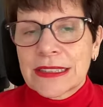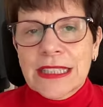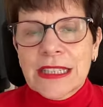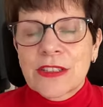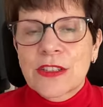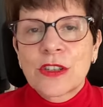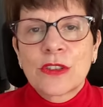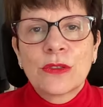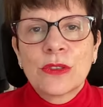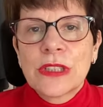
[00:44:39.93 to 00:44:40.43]

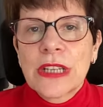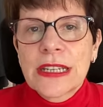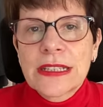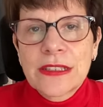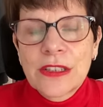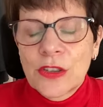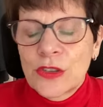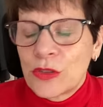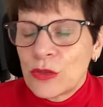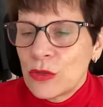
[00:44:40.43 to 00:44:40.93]
that's a good
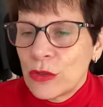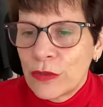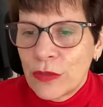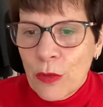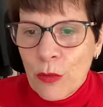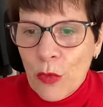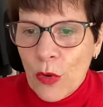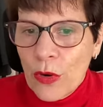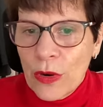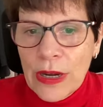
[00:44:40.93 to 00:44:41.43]
idea to look
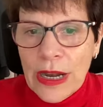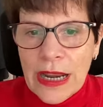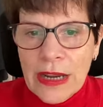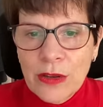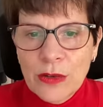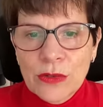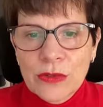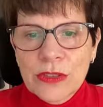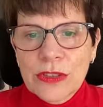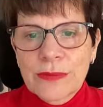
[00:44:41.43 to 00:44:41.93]
from all
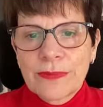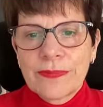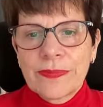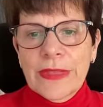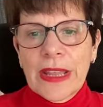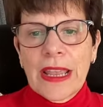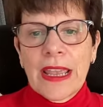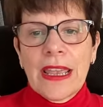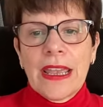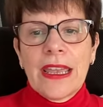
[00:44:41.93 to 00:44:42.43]
angles.
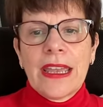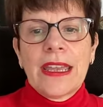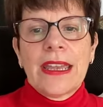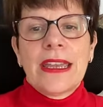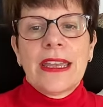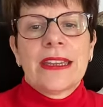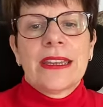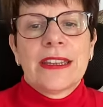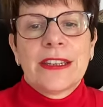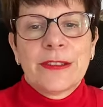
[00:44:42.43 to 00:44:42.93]

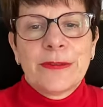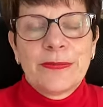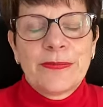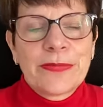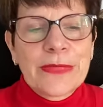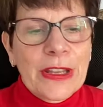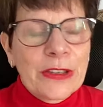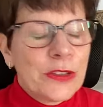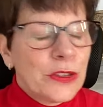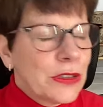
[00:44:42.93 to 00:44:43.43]

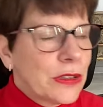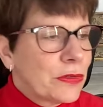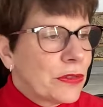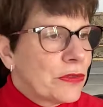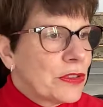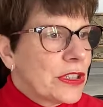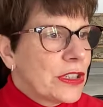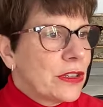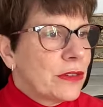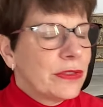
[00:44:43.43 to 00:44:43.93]
Um, I don't know if
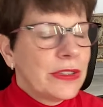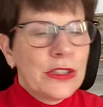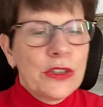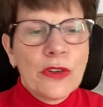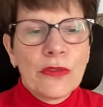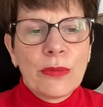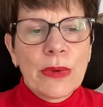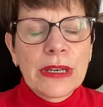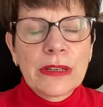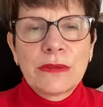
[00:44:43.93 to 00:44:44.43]
you've seen a video
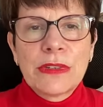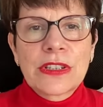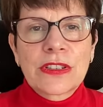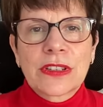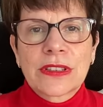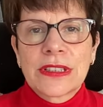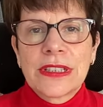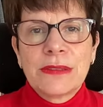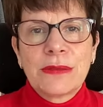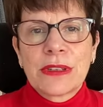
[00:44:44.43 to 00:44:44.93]
of mine
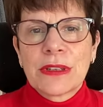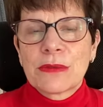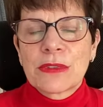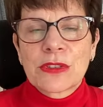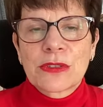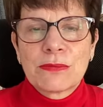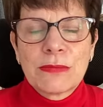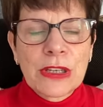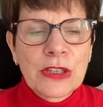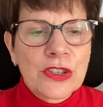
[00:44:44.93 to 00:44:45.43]
recently when I
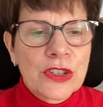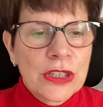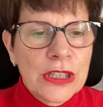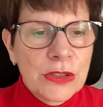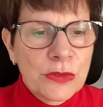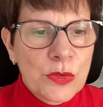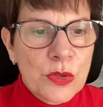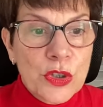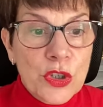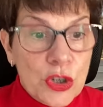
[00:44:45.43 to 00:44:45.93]
was
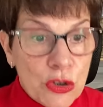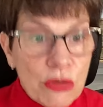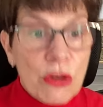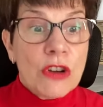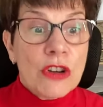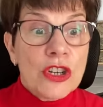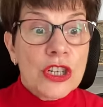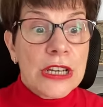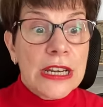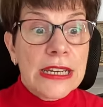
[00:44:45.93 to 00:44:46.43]
mentioning those
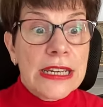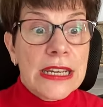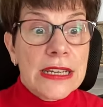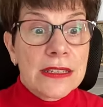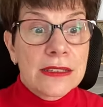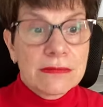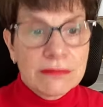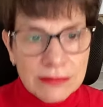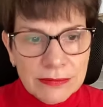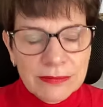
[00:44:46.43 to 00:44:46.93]
crunch
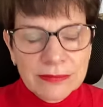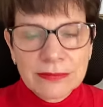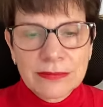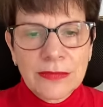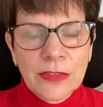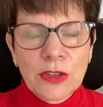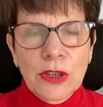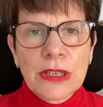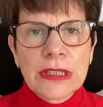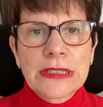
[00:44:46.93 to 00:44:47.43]
leggings.
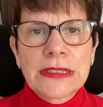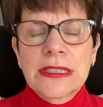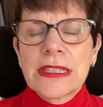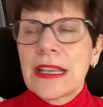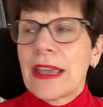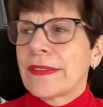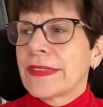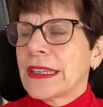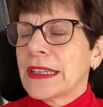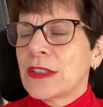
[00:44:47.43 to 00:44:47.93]
Uh, see,
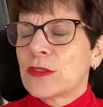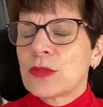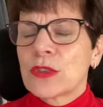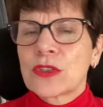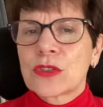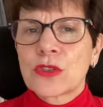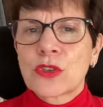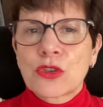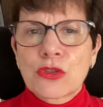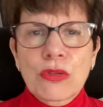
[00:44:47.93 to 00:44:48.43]
I think it
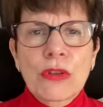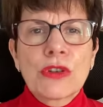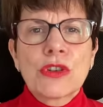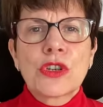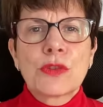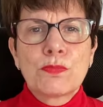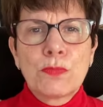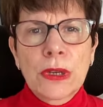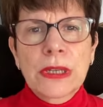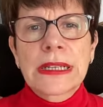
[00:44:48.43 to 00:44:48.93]
was
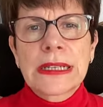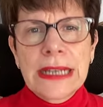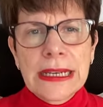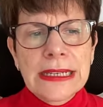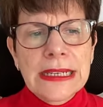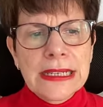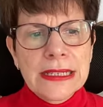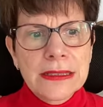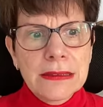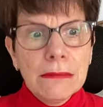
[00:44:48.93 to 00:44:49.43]
scrunch butt
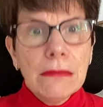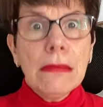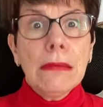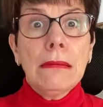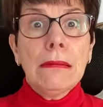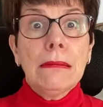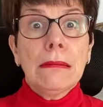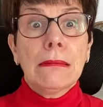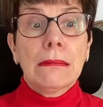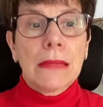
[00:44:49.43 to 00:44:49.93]
leggings.
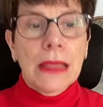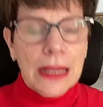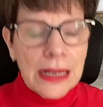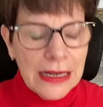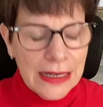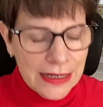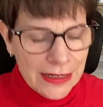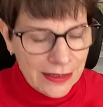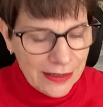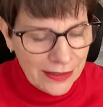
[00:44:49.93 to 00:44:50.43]

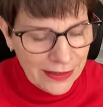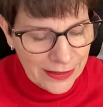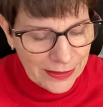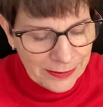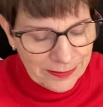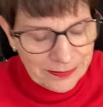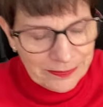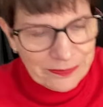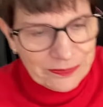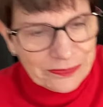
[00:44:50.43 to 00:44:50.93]

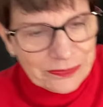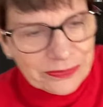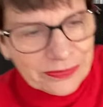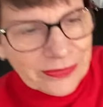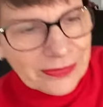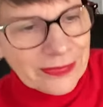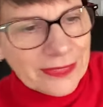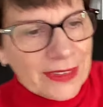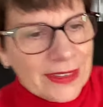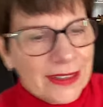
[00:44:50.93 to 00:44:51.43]
Um,
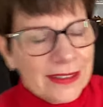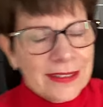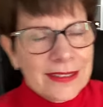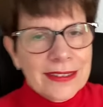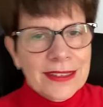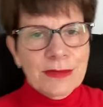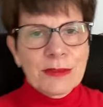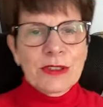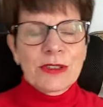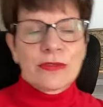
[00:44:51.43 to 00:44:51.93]

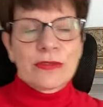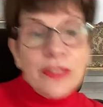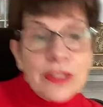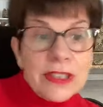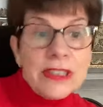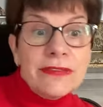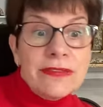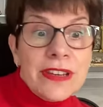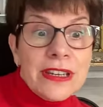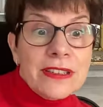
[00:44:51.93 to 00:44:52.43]
there was a
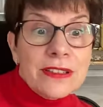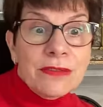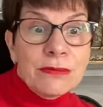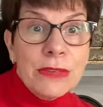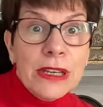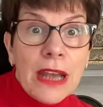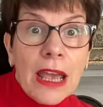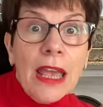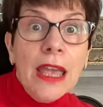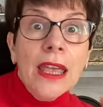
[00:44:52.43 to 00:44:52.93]
funny face of Mila.